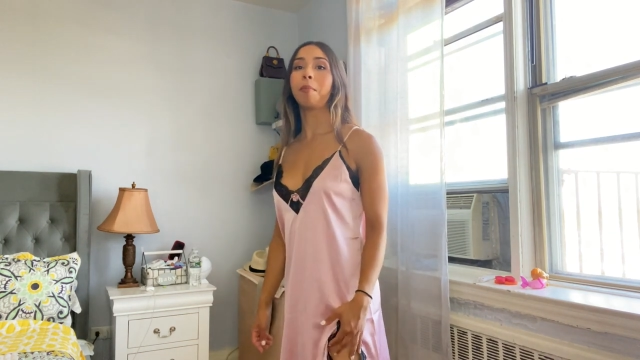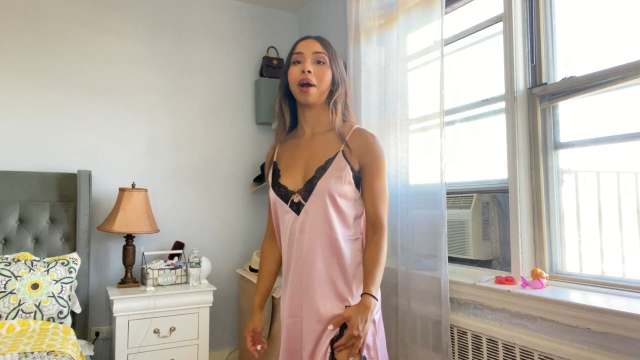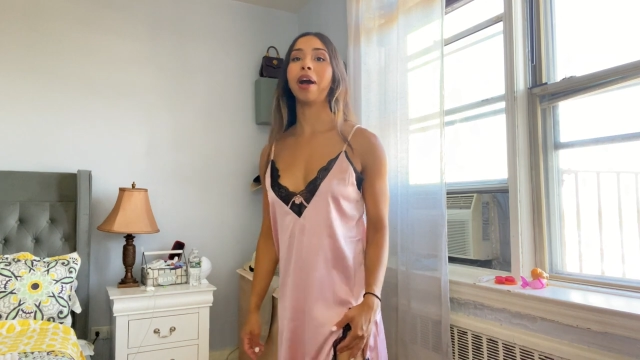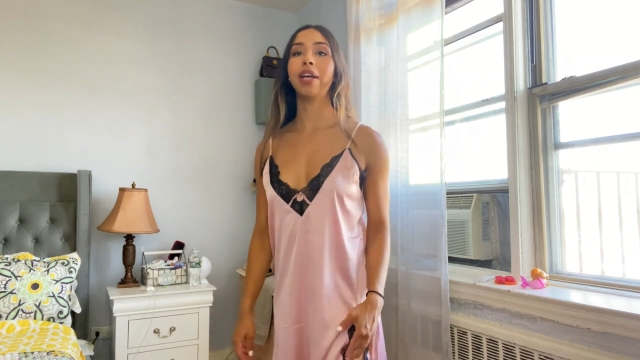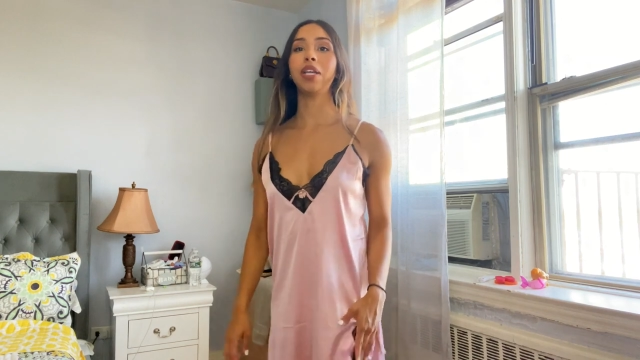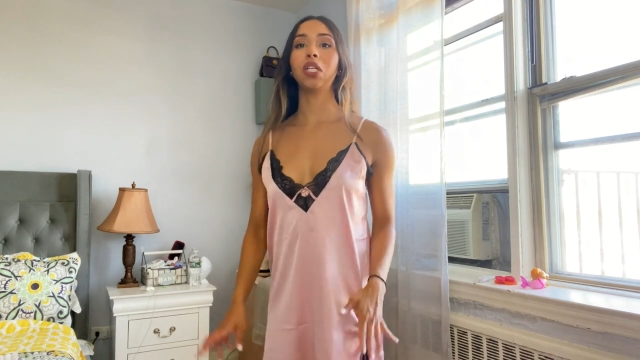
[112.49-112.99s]

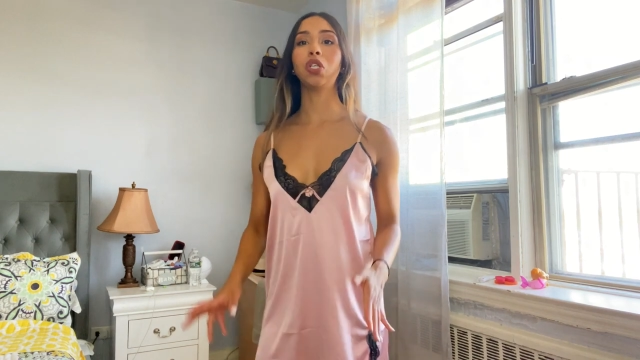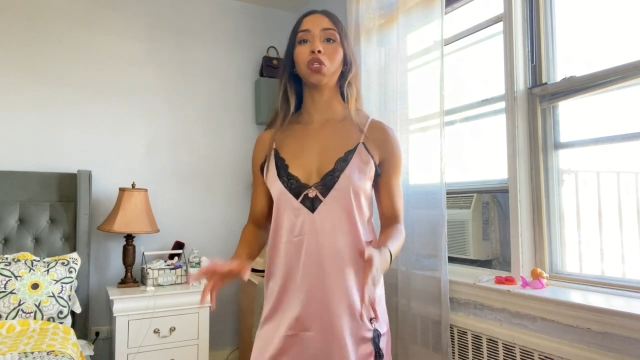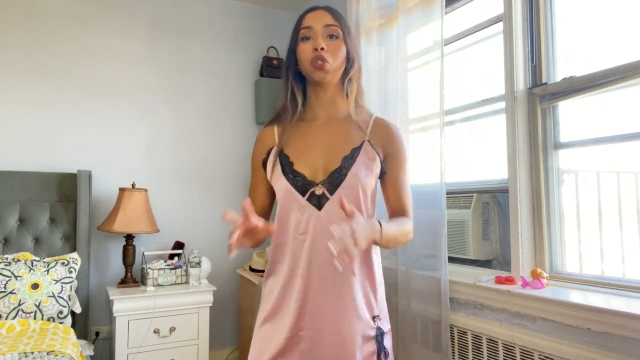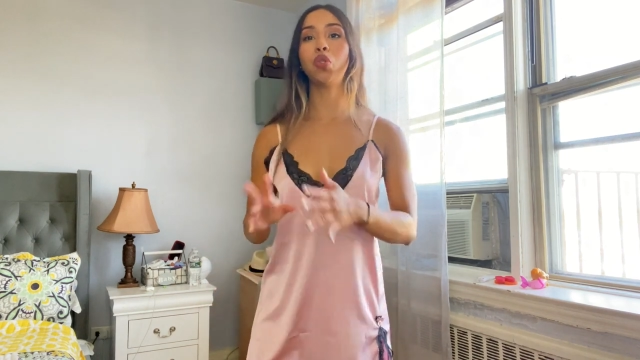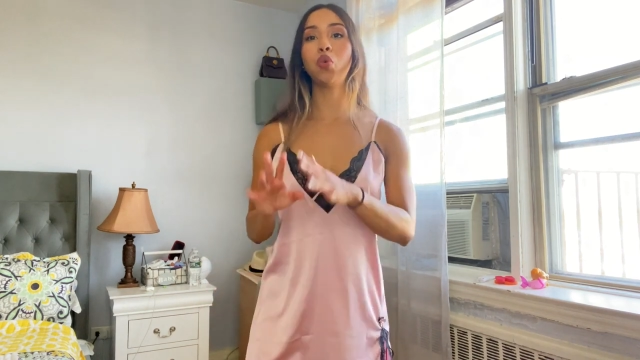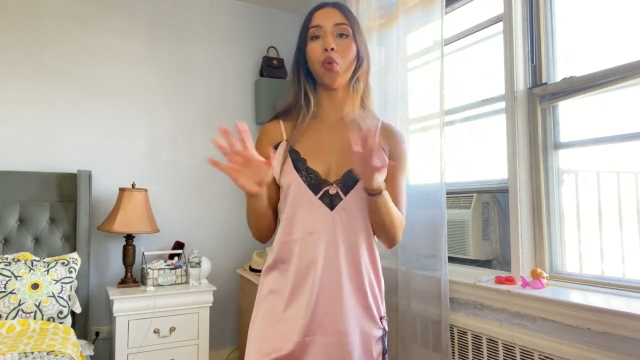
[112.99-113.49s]
buy
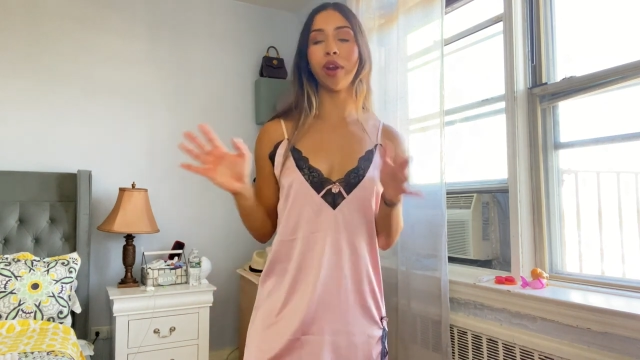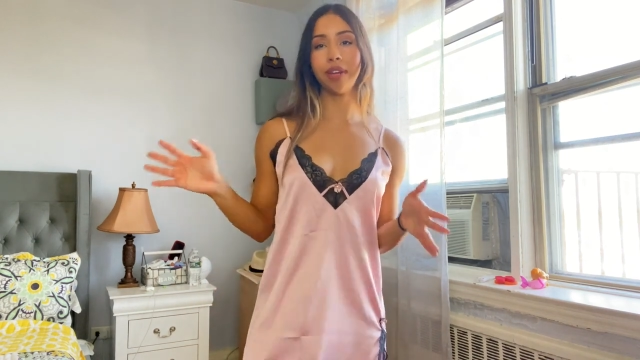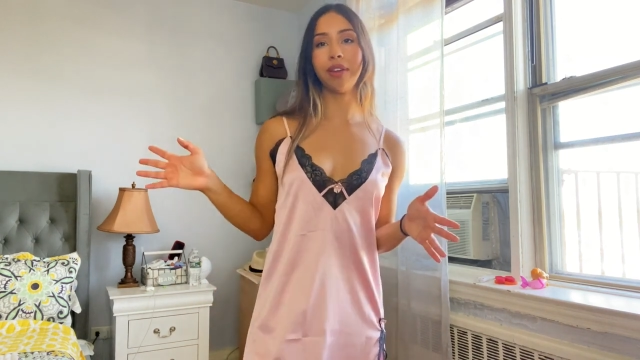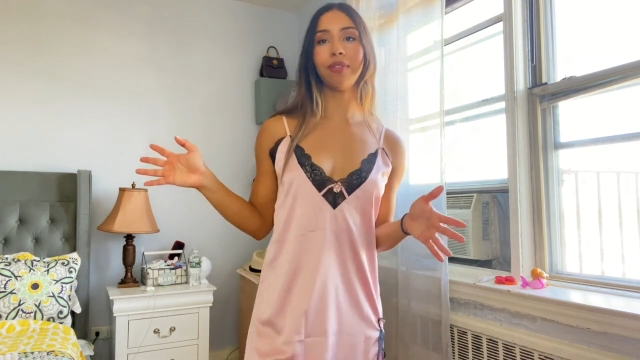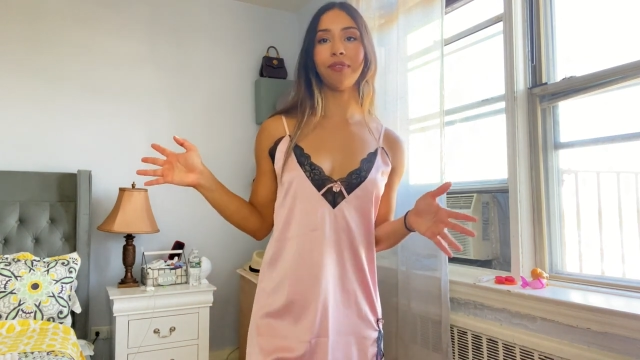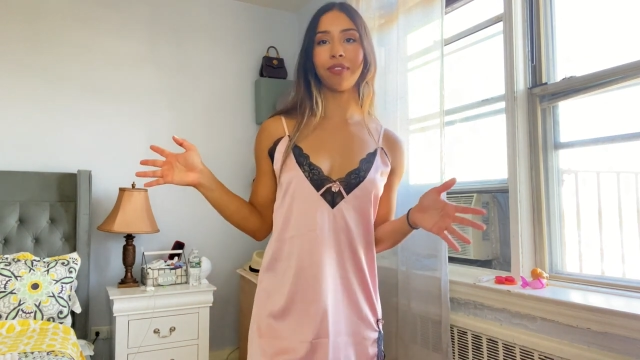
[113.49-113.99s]

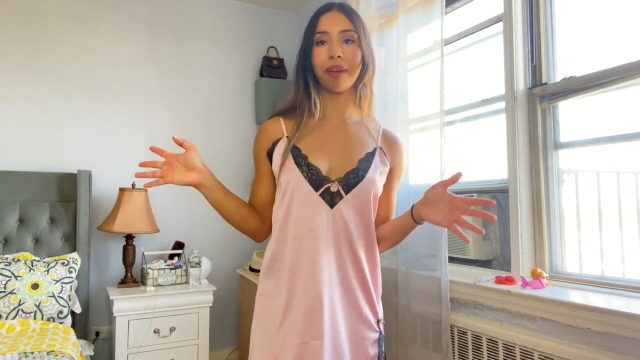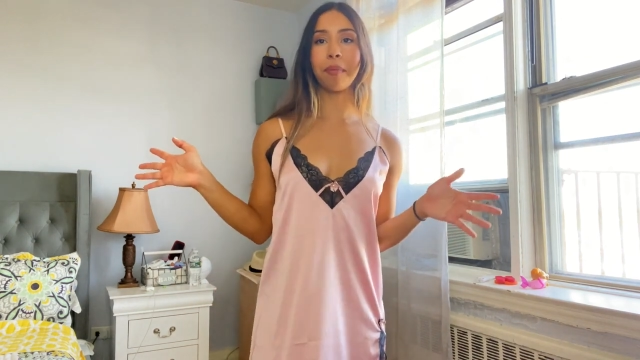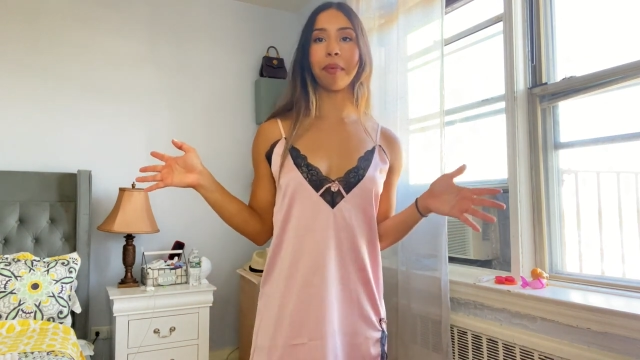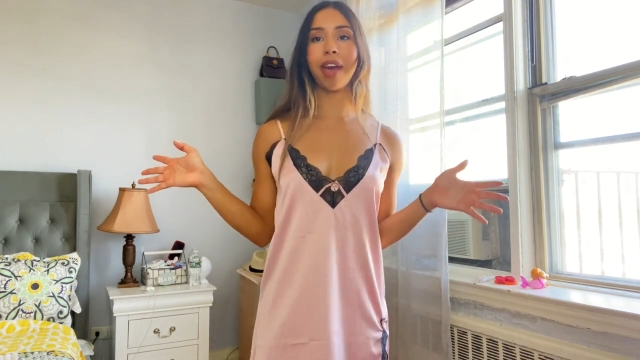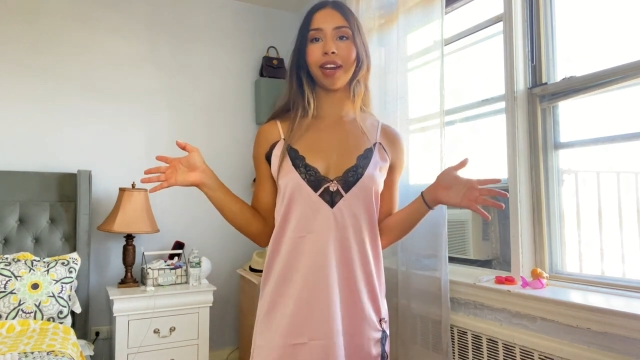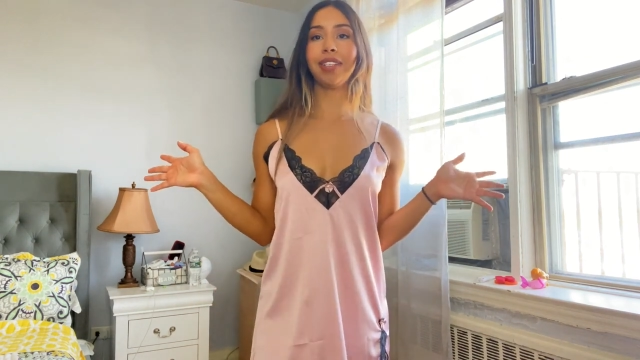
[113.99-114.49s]
20 of
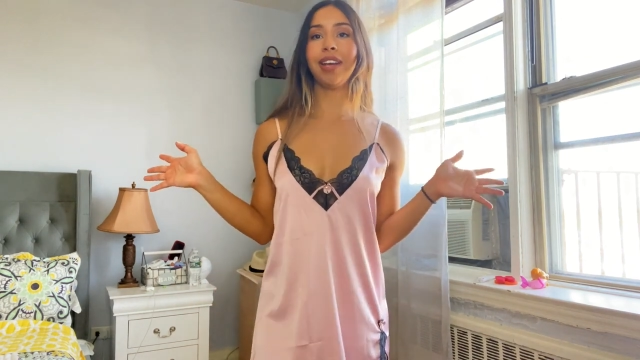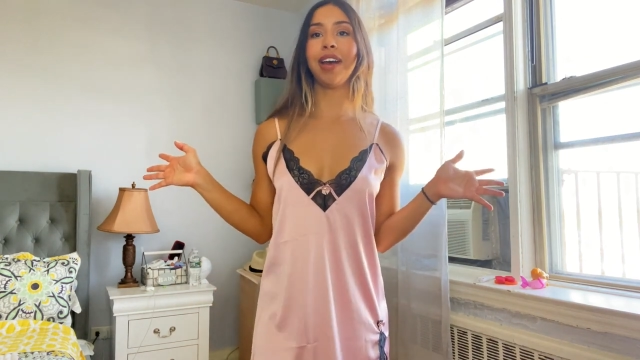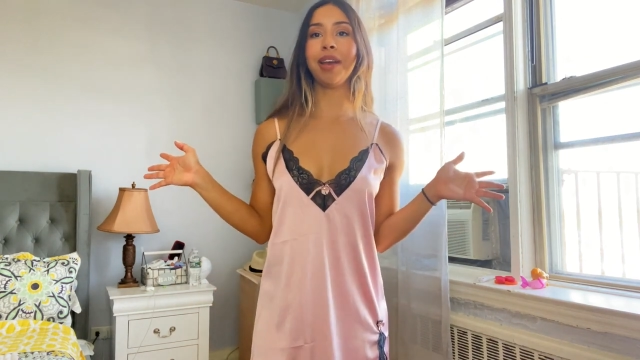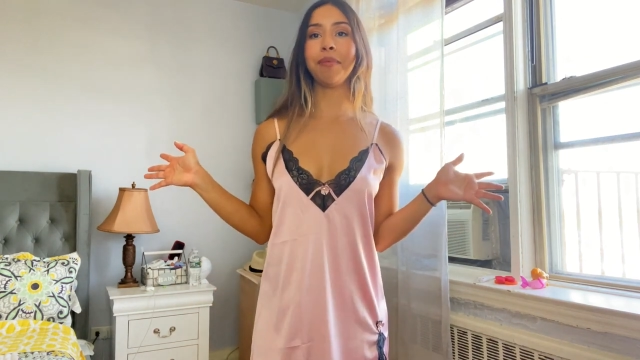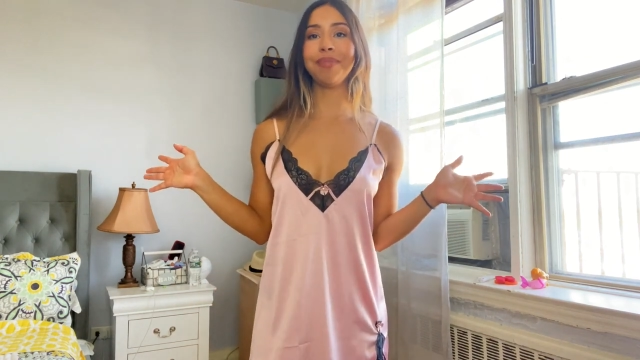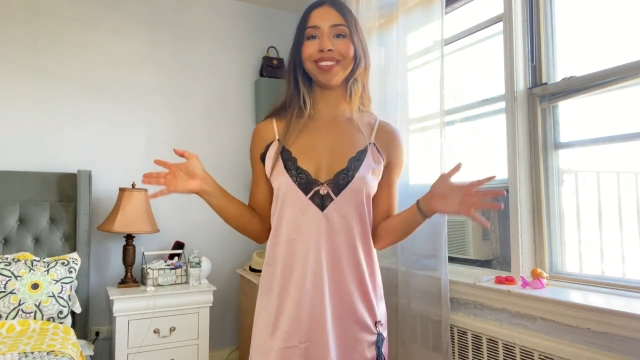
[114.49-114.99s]
them at a
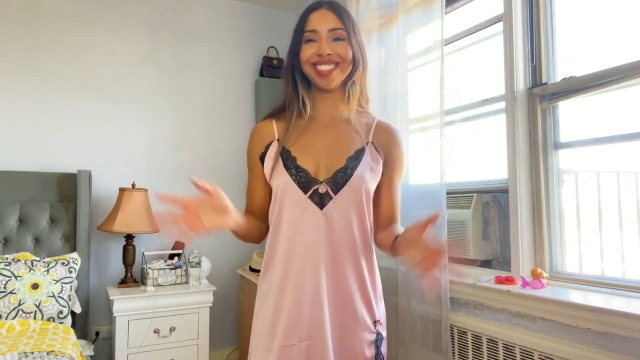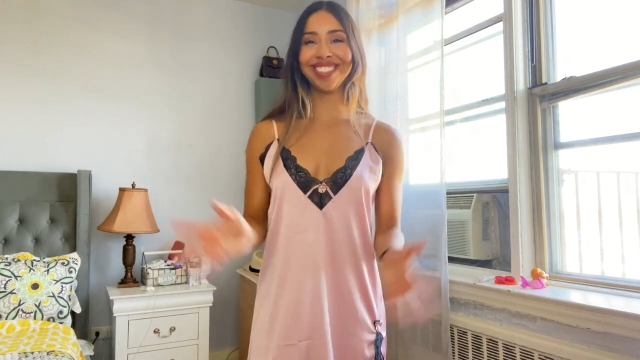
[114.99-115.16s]
time.